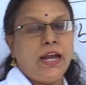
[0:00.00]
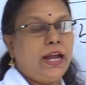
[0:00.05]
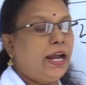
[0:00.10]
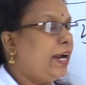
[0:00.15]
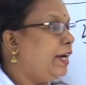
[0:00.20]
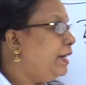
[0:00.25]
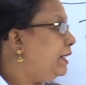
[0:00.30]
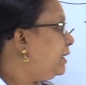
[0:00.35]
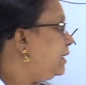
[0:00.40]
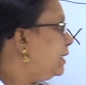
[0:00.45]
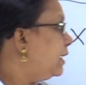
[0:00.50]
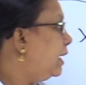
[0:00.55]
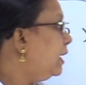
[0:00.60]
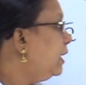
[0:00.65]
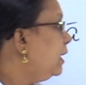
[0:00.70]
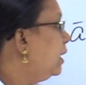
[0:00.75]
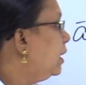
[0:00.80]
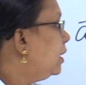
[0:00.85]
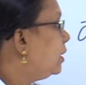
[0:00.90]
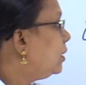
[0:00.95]
And here
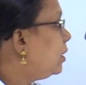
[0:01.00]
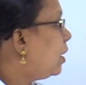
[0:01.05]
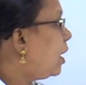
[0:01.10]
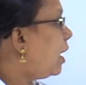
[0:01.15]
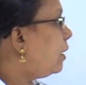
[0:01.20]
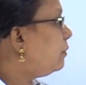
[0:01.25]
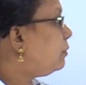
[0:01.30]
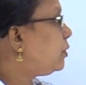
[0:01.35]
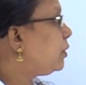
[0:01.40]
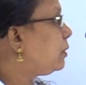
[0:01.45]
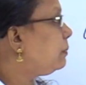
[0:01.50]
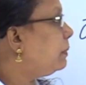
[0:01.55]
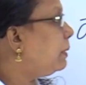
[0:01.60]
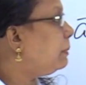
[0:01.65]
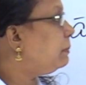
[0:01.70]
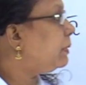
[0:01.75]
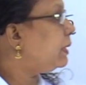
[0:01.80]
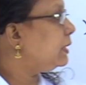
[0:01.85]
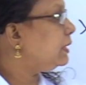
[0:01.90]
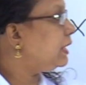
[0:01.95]
you have to
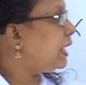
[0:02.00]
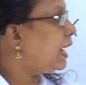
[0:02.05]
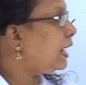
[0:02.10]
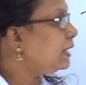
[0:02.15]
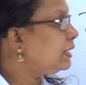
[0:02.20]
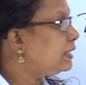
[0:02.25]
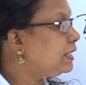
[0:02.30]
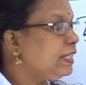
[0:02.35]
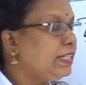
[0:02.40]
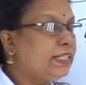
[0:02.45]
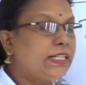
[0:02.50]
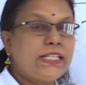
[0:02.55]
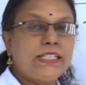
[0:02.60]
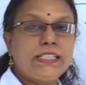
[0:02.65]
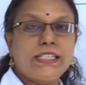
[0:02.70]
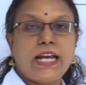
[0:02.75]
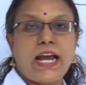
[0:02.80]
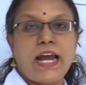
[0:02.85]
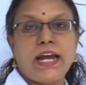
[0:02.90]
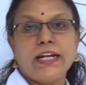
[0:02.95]
remember that theta
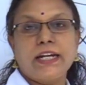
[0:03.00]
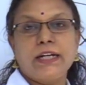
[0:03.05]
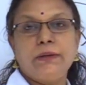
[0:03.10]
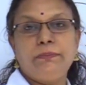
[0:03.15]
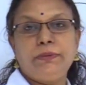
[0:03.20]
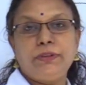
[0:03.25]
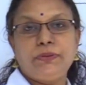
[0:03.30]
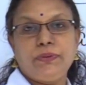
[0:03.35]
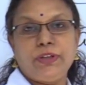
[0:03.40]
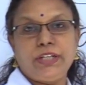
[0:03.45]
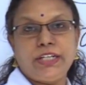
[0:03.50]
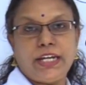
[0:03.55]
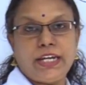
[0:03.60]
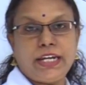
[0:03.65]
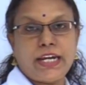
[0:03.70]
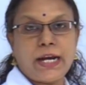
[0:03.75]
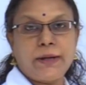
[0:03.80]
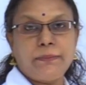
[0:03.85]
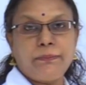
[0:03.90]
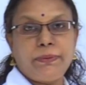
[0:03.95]
is the angle between
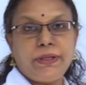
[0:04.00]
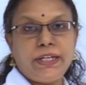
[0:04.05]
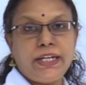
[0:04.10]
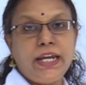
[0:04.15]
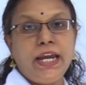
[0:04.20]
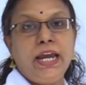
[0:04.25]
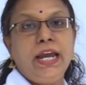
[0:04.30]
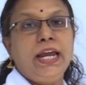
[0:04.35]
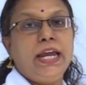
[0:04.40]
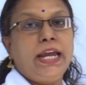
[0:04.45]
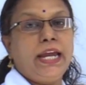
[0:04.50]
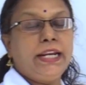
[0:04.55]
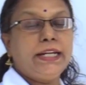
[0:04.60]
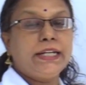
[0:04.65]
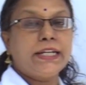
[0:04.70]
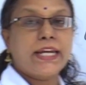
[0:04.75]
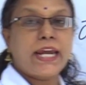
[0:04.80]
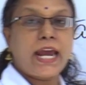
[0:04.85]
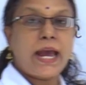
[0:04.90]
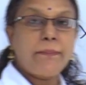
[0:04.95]
A and B,
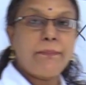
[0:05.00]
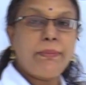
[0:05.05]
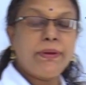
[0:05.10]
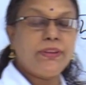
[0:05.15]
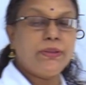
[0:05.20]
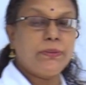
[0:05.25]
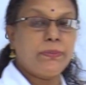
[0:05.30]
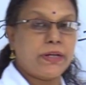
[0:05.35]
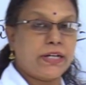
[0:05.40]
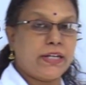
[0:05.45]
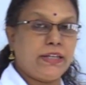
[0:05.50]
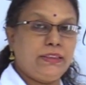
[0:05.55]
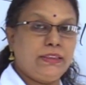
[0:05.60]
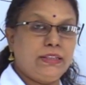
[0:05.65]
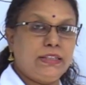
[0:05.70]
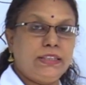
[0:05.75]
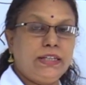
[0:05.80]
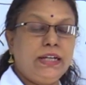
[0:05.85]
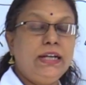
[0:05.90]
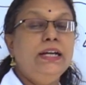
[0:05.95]
n cap ennu
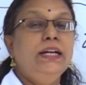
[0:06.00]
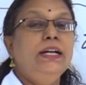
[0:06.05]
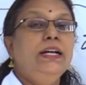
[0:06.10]
parayunnathu